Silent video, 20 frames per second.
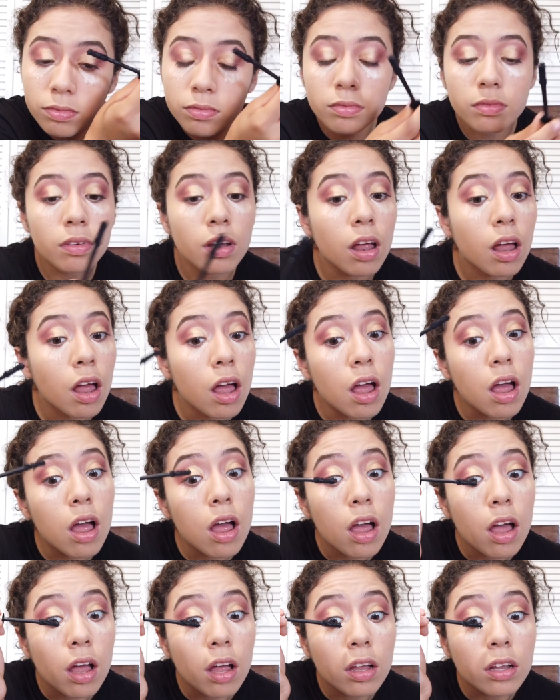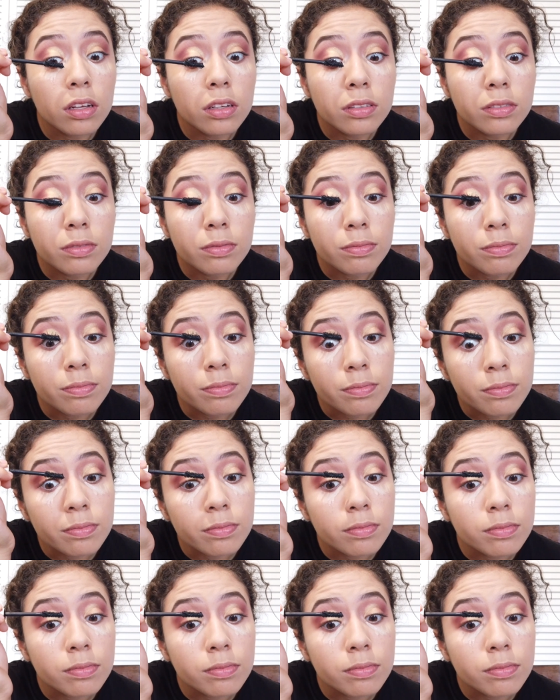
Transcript: Do you have her?